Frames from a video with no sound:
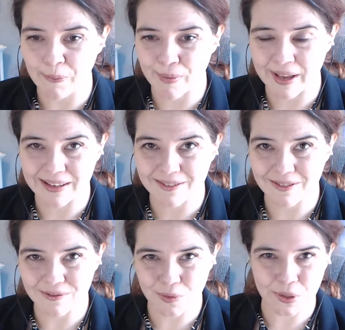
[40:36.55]
But
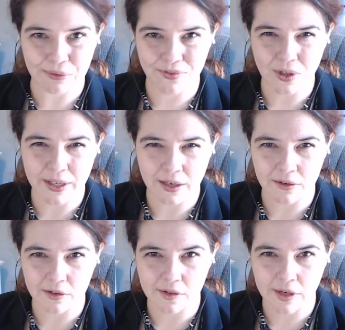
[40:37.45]
we fully
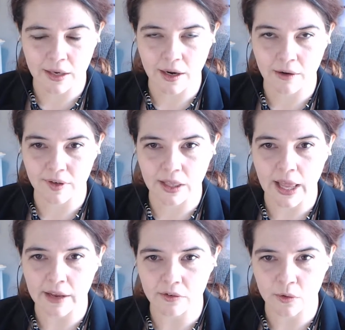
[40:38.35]
understand every
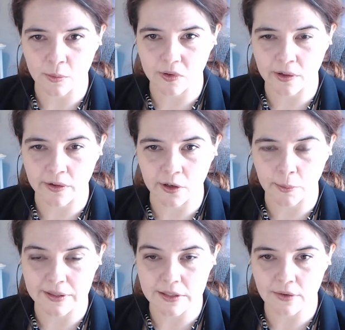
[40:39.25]
classroom's a little
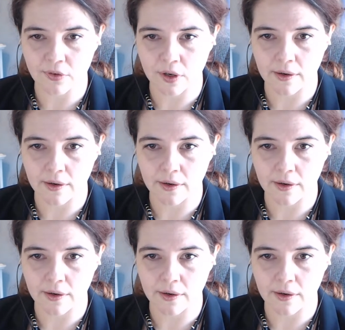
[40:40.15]
bit different.